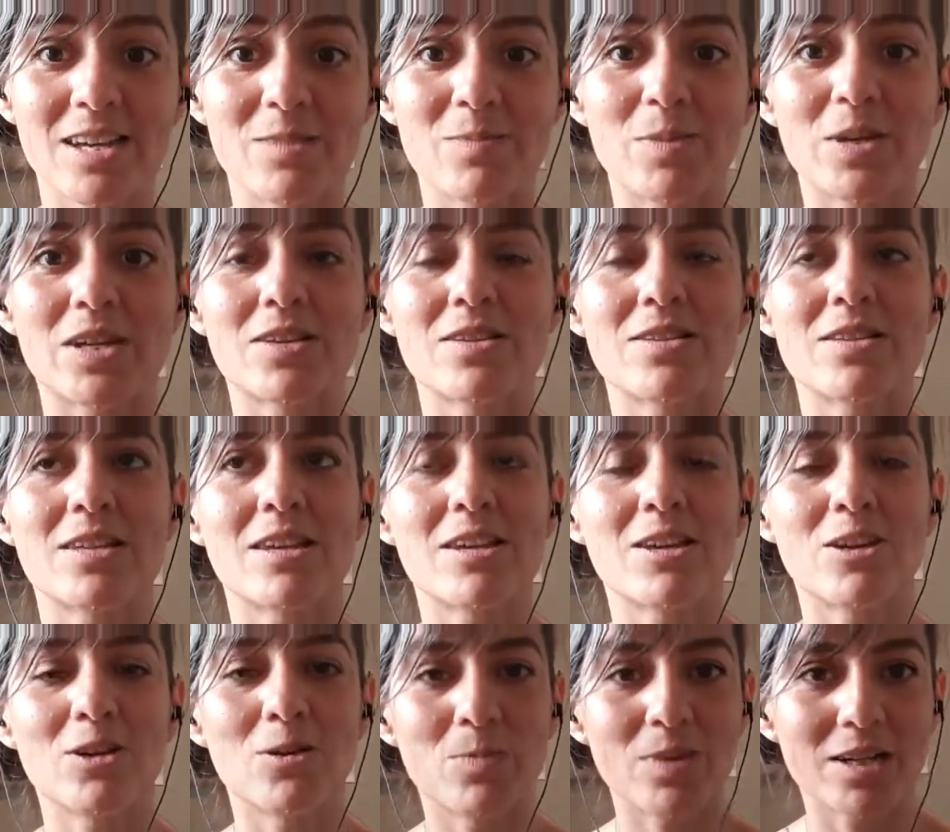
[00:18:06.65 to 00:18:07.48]
because
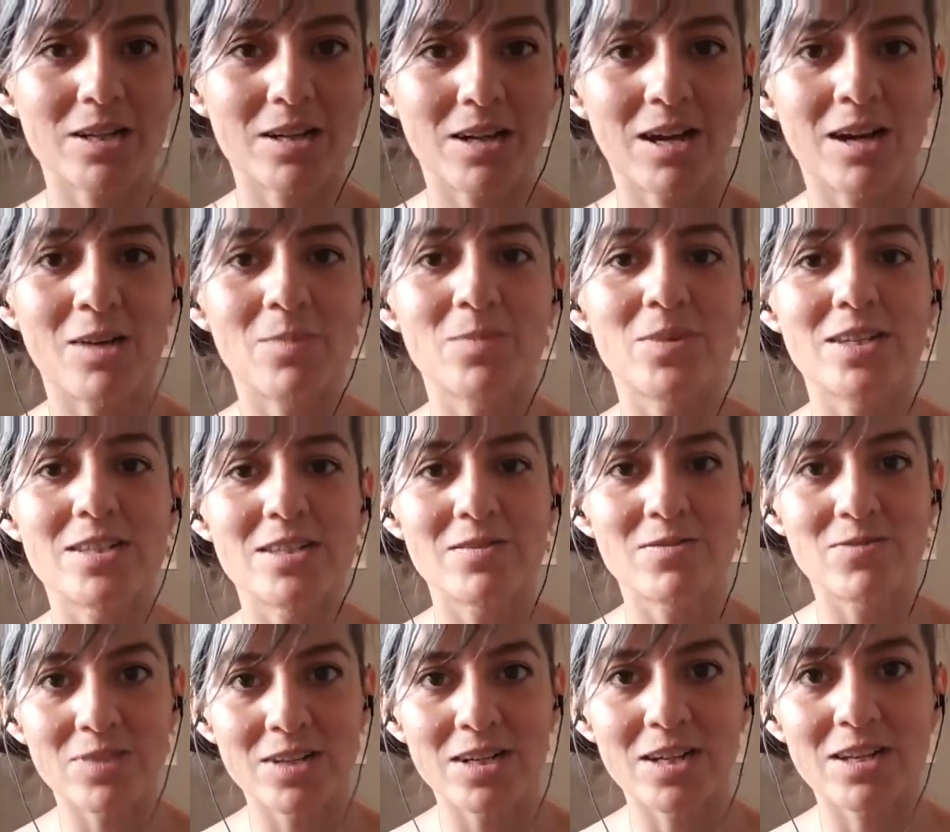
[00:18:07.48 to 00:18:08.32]
you become the
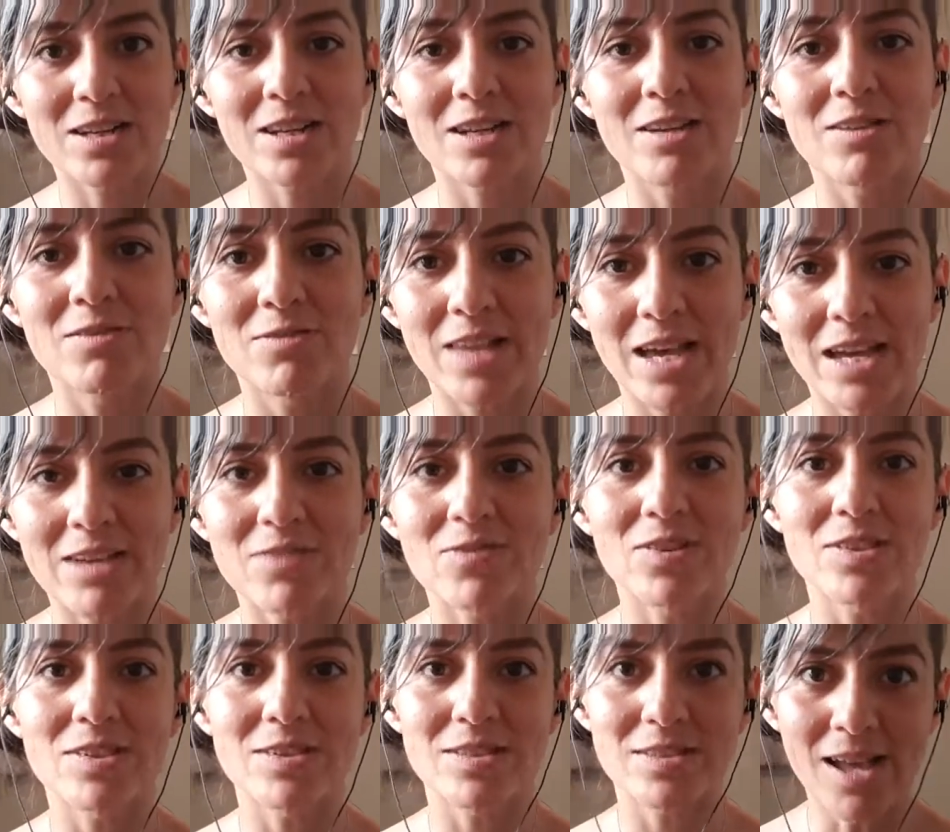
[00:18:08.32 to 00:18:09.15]
divinity of
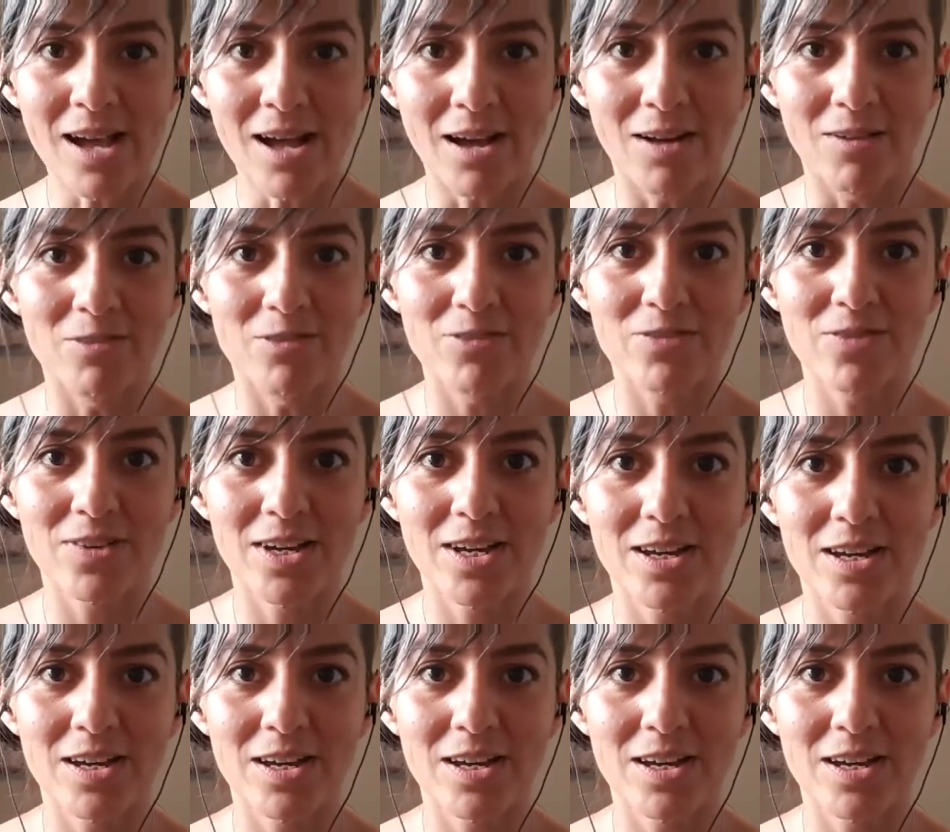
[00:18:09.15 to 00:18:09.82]
life itself.